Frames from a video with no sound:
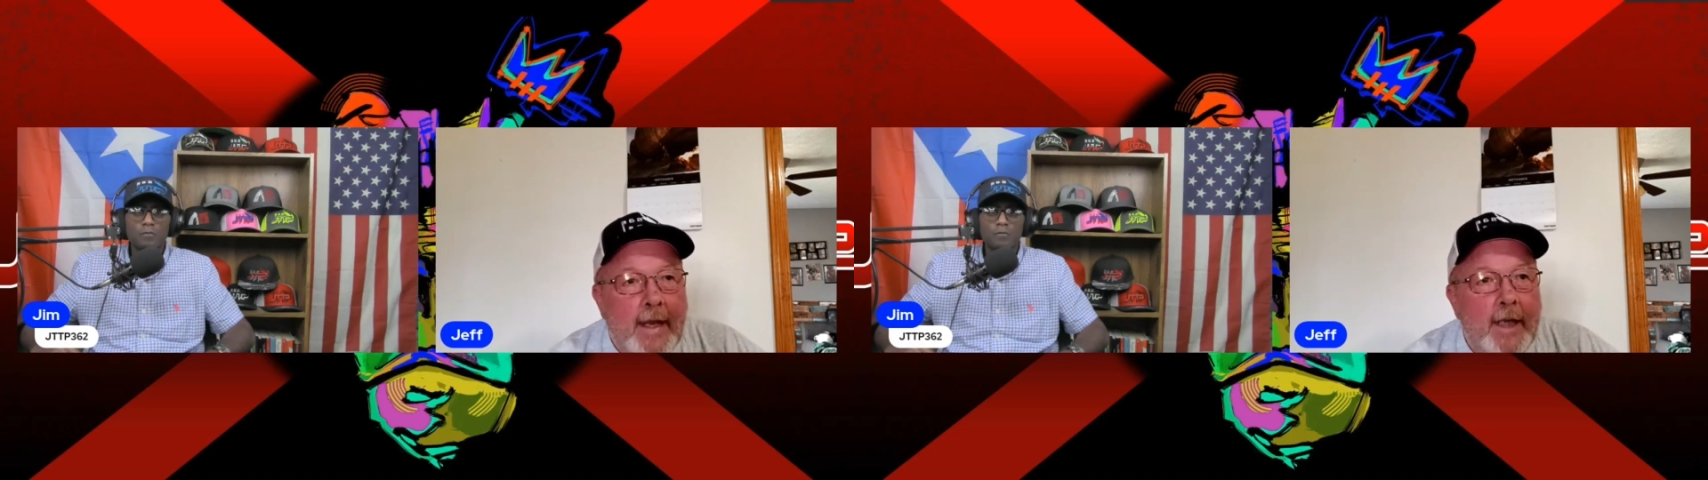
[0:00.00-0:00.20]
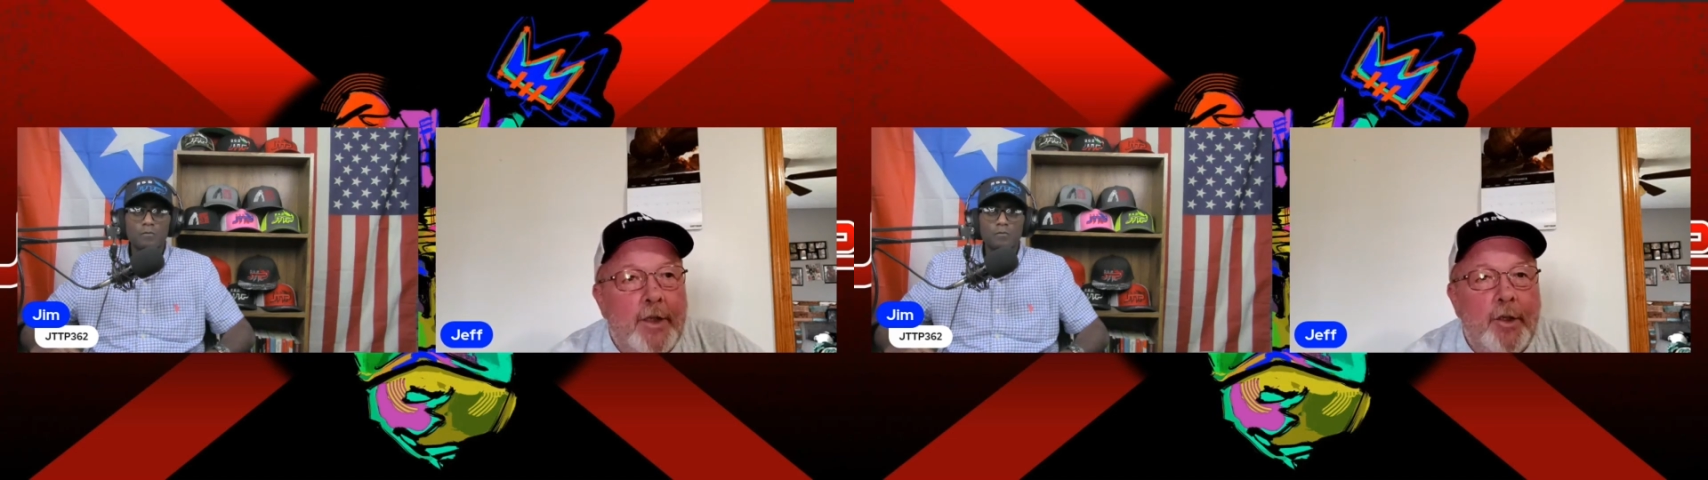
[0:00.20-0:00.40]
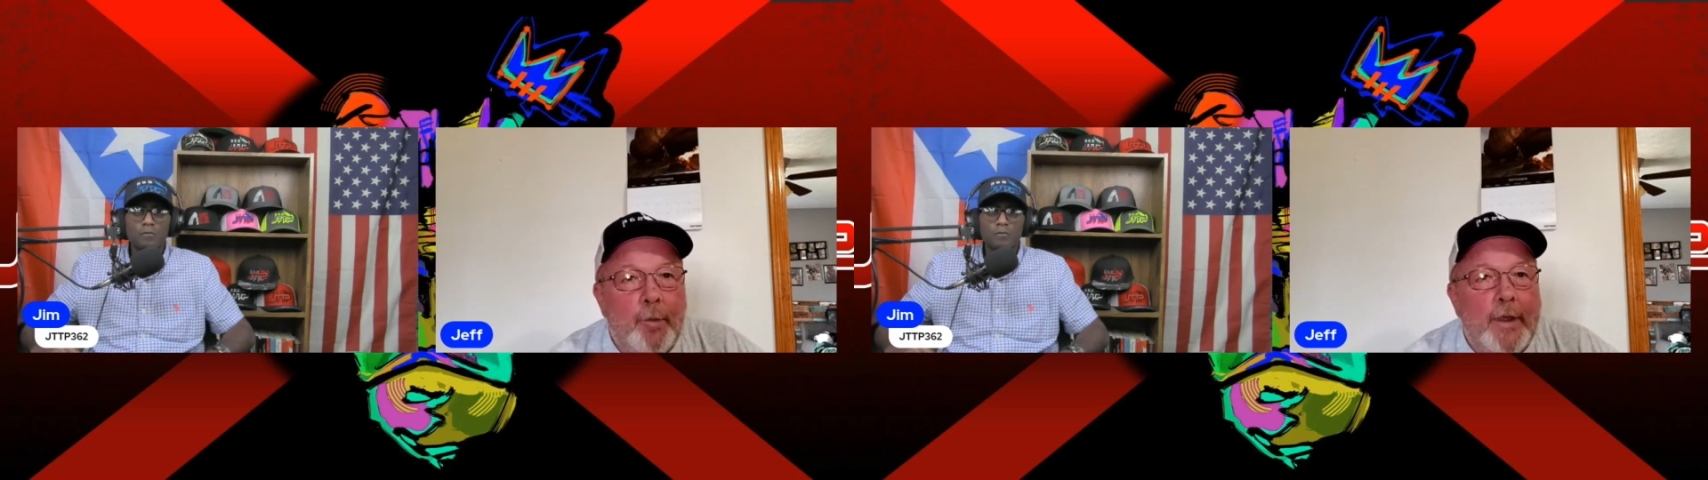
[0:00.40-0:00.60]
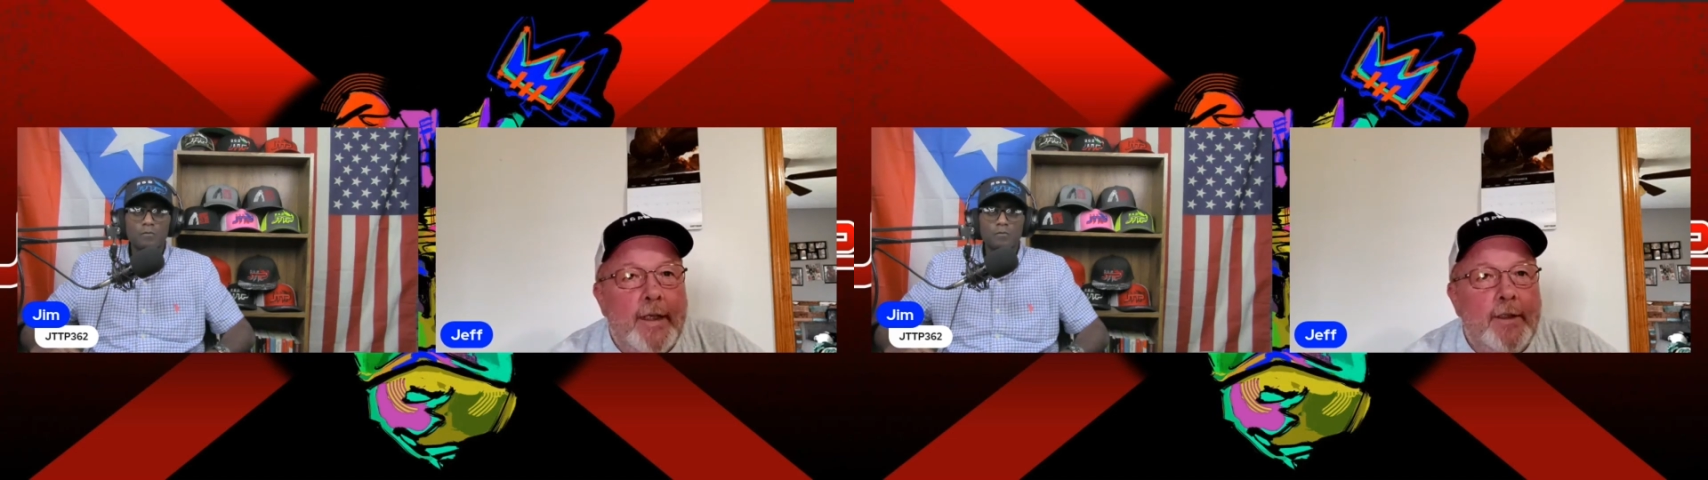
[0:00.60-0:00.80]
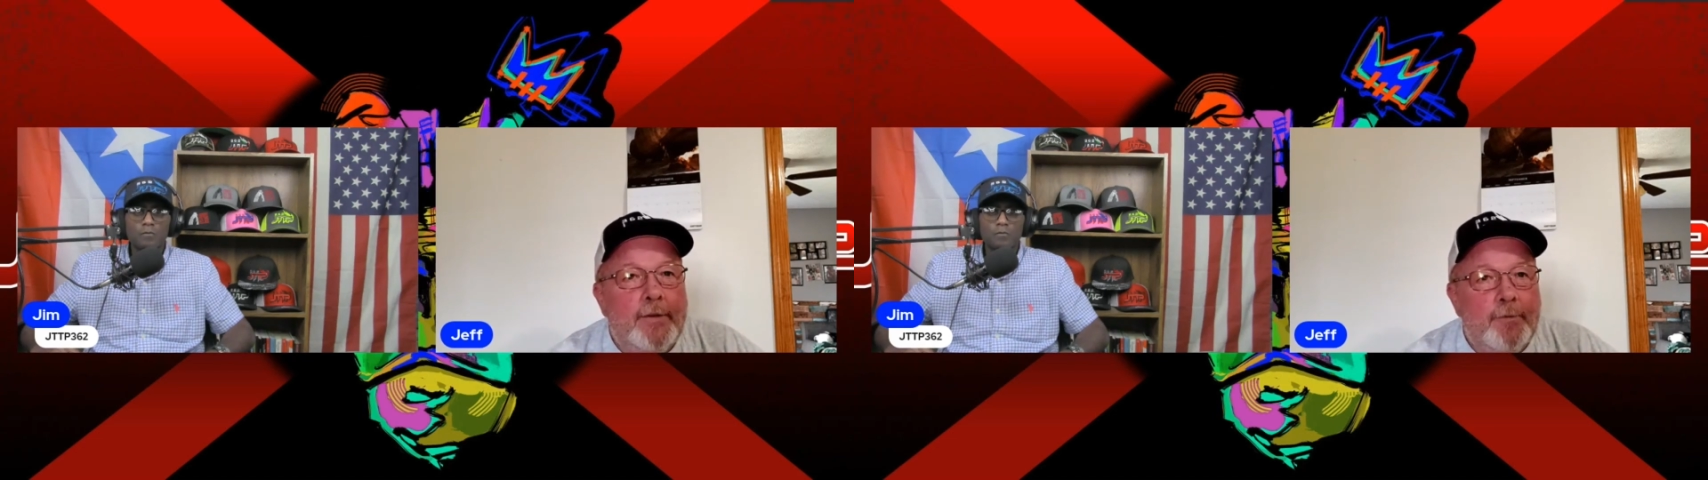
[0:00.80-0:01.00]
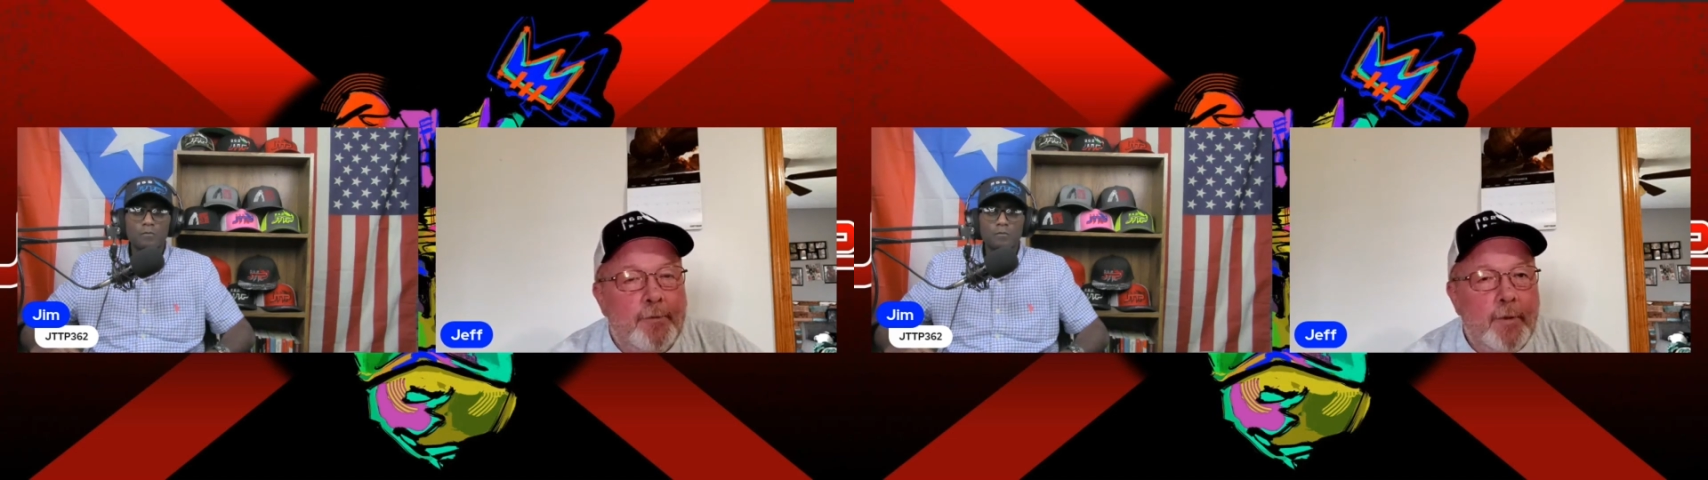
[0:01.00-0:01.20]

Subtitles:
got good wing